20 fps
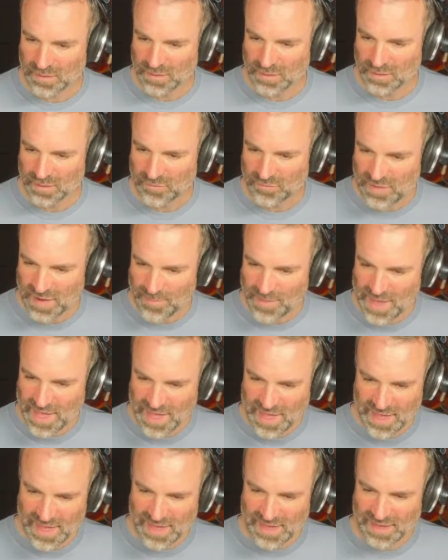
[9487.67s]

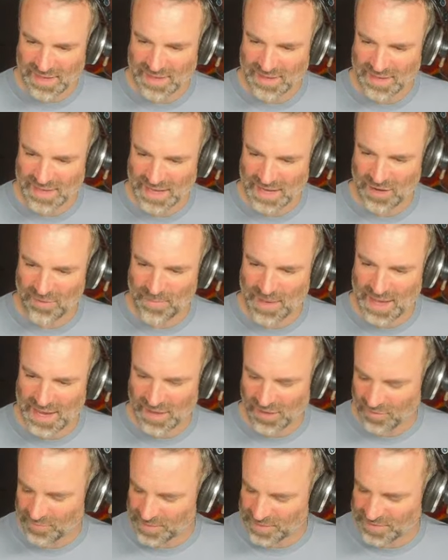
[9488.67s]
Remy! Hello, mate.
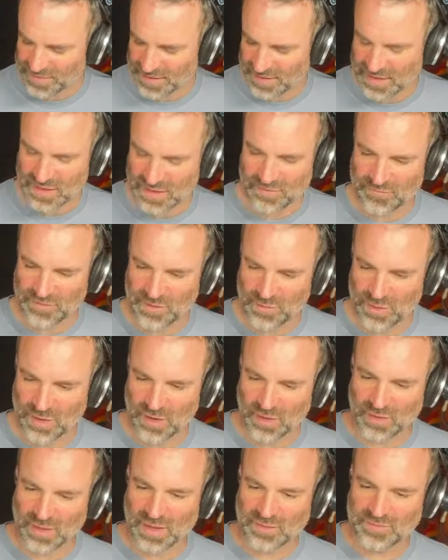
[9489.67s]
I've been thinking of you a
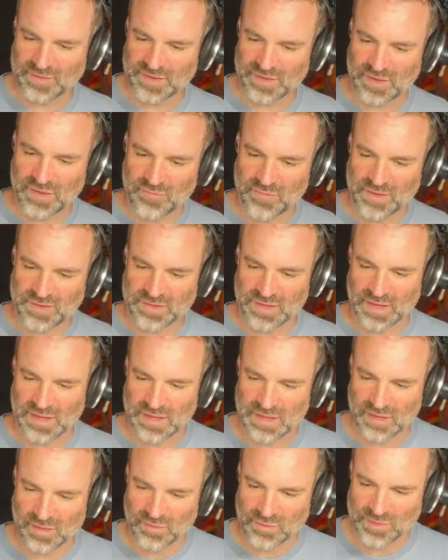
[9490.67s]
lot. I haven't seen you recently.
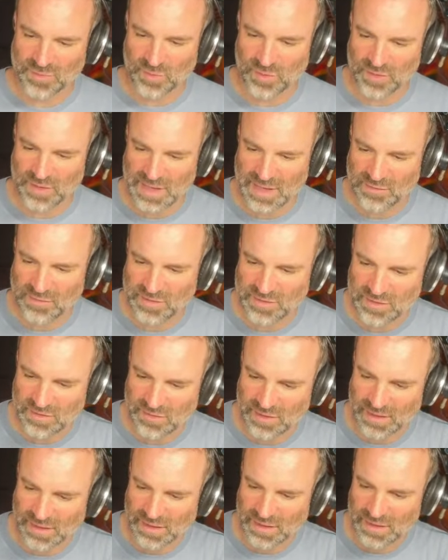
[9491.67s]
I was wondering how you're
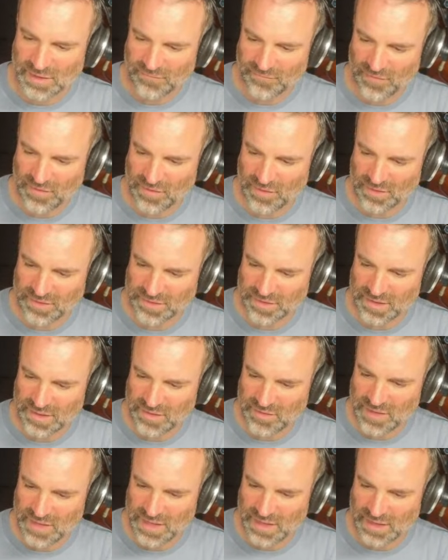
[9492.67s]
doing. Very nice to see you
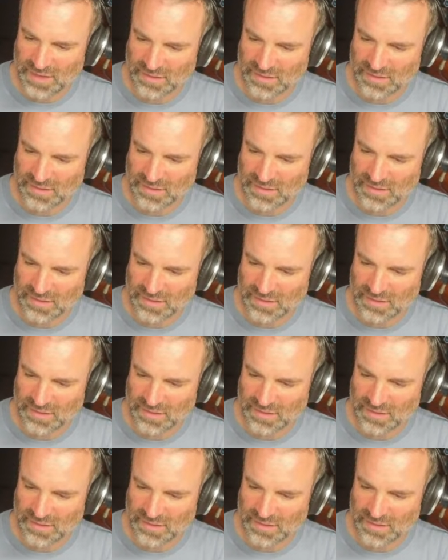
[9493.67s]
here.